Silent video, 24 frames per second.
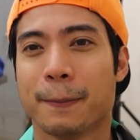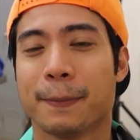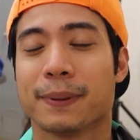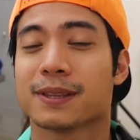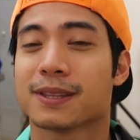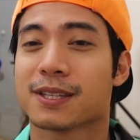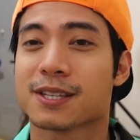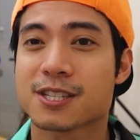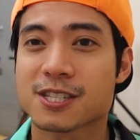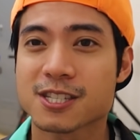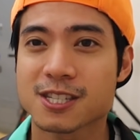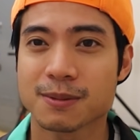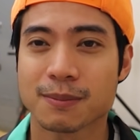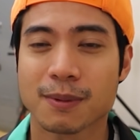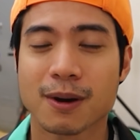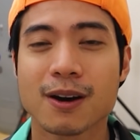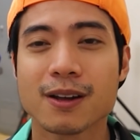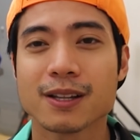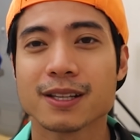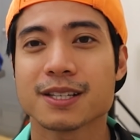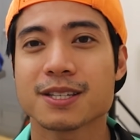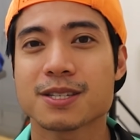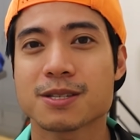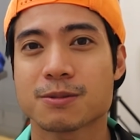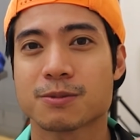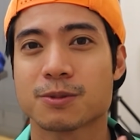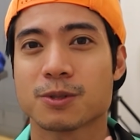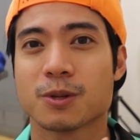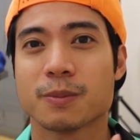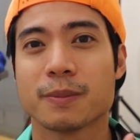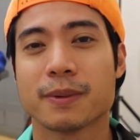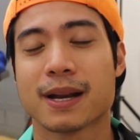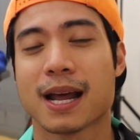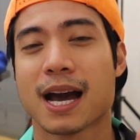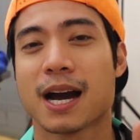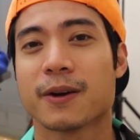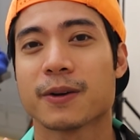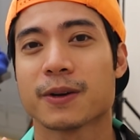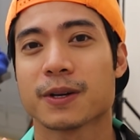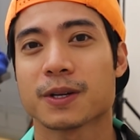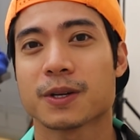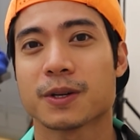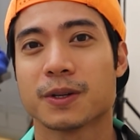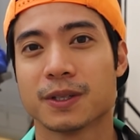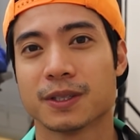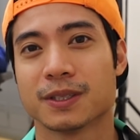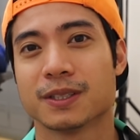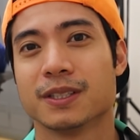but the smallest room in our
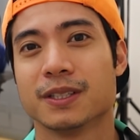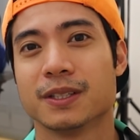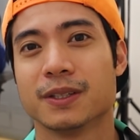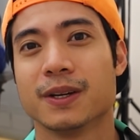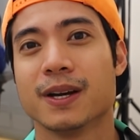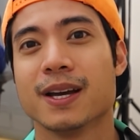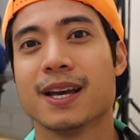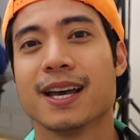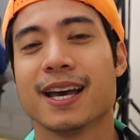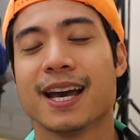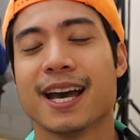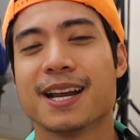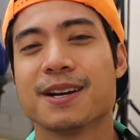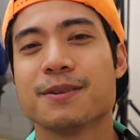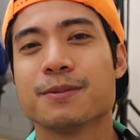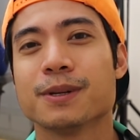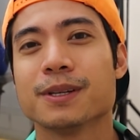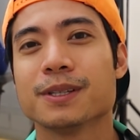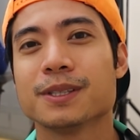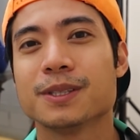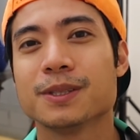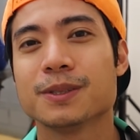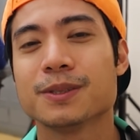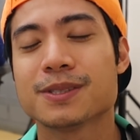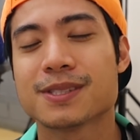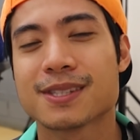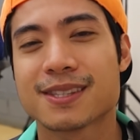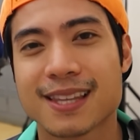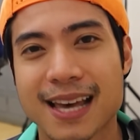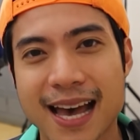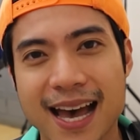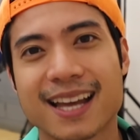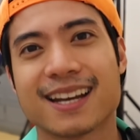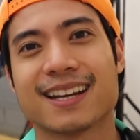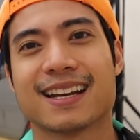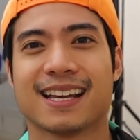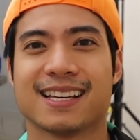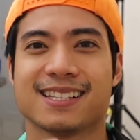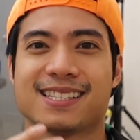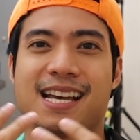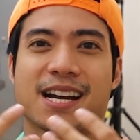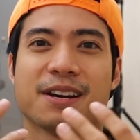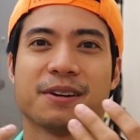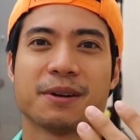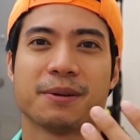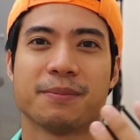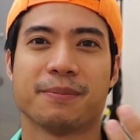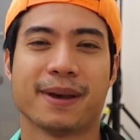condo, and we'll use that as
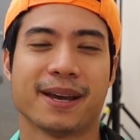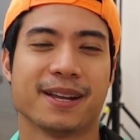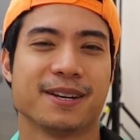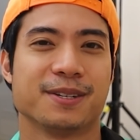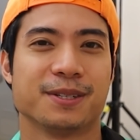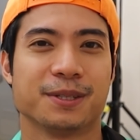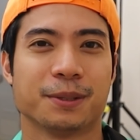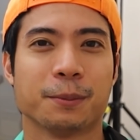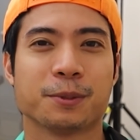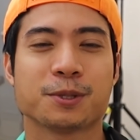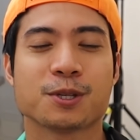our bedroom.